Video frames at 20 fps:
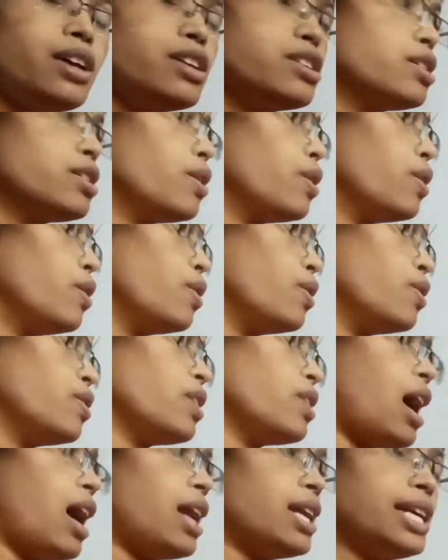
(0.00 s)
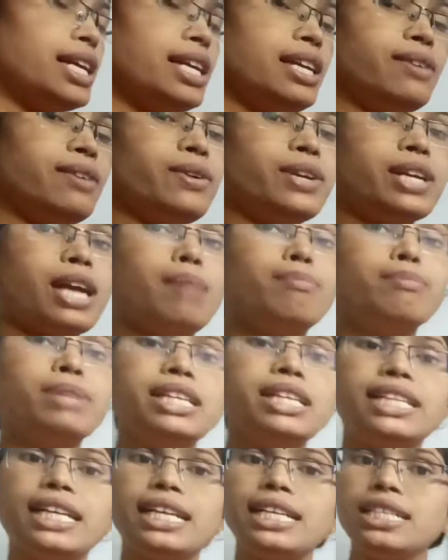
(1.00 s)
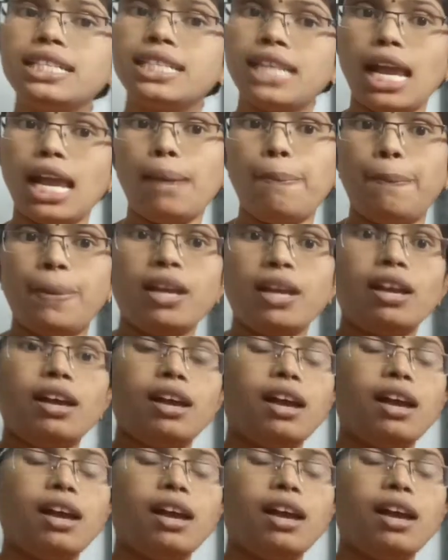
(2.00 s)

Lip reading: So already we completed shape